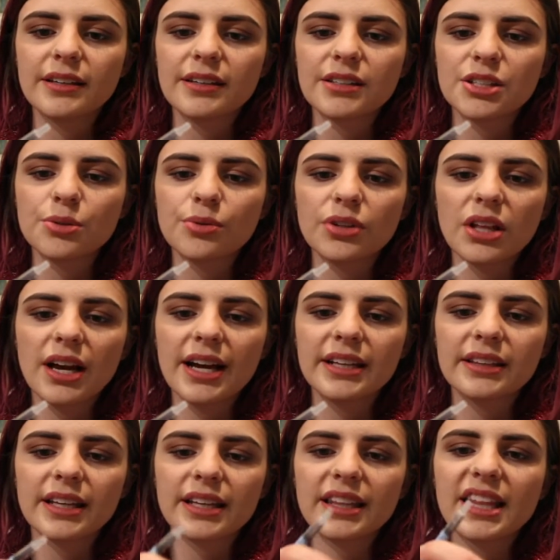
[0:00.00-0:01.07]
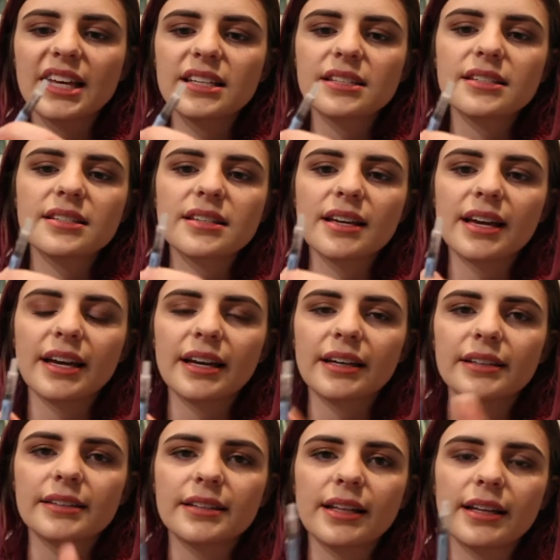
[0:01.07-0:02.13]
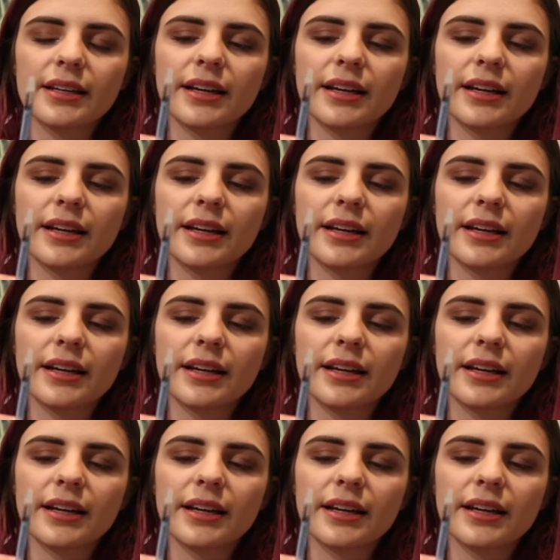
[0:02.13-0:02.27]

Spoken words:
to a line like this, and then